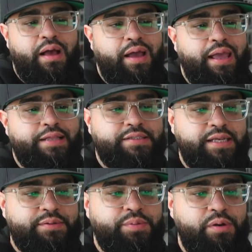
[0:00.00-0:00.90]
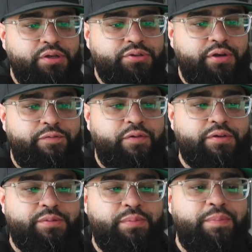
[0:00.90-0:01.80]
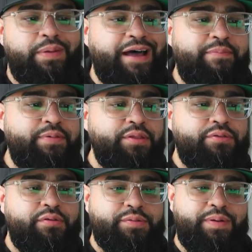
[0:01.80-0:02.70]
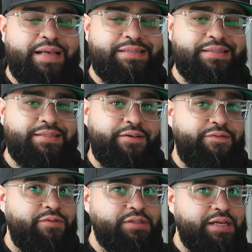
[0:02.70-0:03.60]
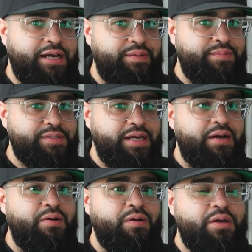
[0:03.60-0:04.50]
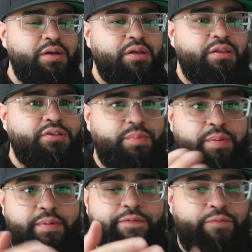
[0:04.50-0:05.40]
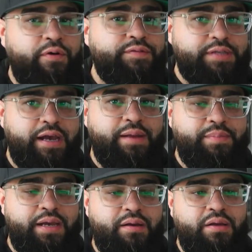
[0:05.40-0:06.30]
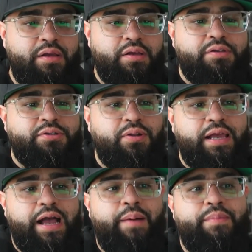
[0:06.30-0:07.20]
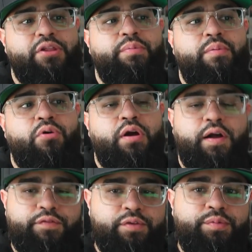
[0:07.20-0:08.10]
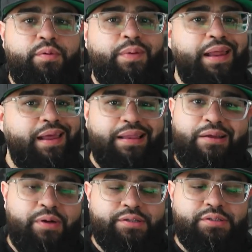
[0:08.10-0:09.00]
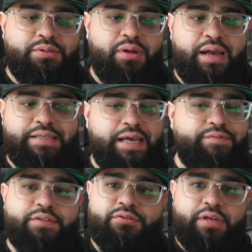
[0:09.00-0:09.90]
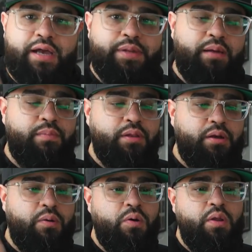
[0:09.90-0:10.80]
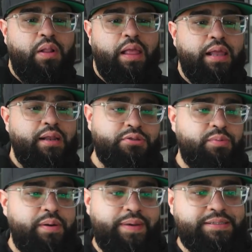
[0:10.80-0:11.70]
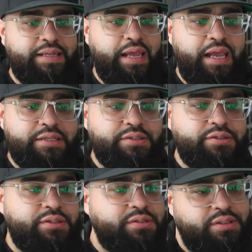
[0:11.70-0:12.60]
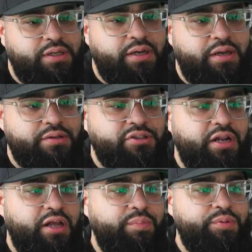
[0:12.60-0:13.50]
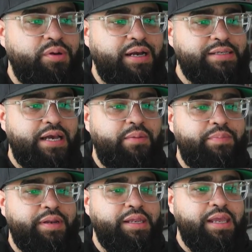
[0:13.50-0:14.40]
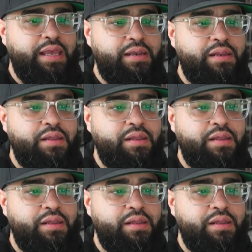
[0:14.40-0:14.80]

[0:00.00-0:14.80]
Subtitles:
it seems pretty straightforward to me, but I've been through this process like 4 times now. This will be my 4th time now. So like I'm a little bit more comfortable, but any questions you guys have, just drop down below and I'll do my best to answer, just to try to help you guys out. But again,